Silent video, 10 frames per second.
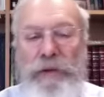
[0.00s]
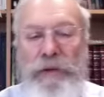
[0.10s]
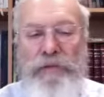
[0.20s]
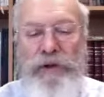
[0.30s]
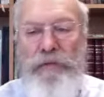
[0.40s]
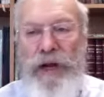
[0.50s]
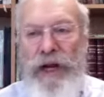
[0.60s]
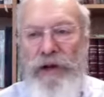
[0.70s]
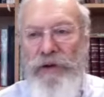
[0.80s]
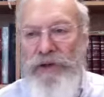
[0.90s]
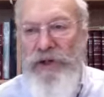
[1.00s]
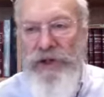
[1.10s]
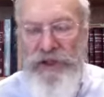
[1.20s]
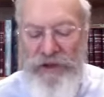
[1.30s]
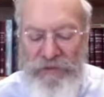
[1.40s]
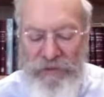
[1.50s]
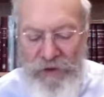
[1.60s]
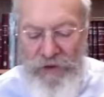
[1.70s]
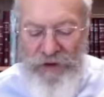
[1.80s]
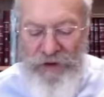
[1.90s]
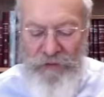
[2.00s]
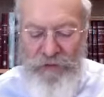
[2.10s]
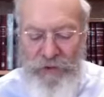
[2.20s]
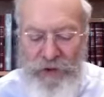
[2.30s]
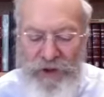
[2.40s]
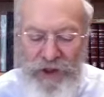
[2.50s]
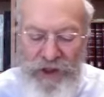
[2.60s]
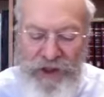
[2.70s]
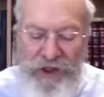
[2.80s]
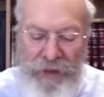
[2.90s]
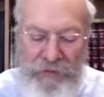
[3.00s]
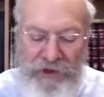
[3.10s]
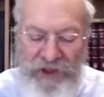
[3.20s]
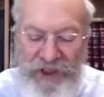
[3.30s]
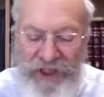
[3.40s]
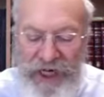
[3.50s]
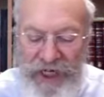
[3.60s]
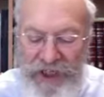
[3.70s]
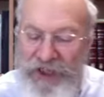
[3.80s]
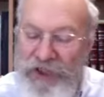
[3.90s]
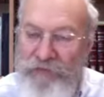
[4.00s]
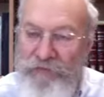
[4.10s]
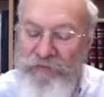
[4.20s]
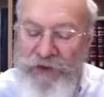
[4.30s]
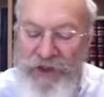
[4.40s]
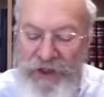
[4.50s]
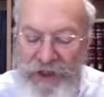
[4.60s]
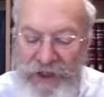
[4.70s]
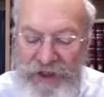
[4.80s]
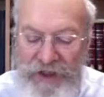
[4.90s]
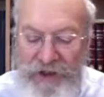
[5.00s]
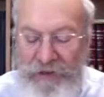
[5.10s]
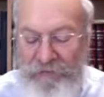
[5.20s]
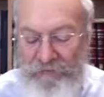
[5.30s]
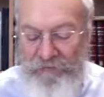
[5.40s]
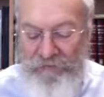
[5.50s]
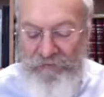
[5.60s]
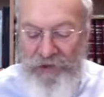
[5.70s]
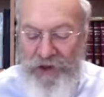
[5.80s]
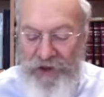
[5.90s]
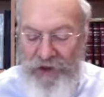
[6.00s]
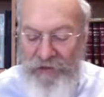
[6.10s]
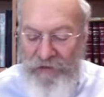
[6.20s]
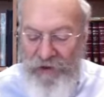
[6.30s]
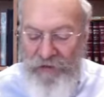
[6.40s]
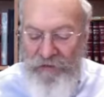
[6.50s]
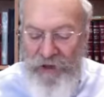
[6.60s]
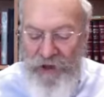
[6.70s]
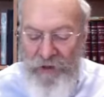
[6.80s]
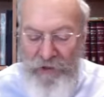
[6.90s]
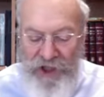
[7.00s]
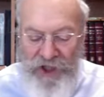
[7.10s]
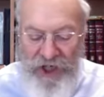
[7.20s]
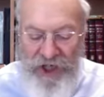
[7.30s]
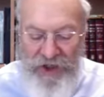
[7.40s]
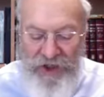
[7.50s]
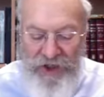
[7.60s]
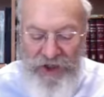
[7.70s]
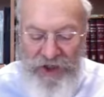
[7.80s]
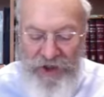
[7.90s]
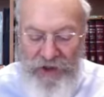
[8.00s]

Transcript: the poor man who's asked for some food collapses and dies. So when you're confronted by challenges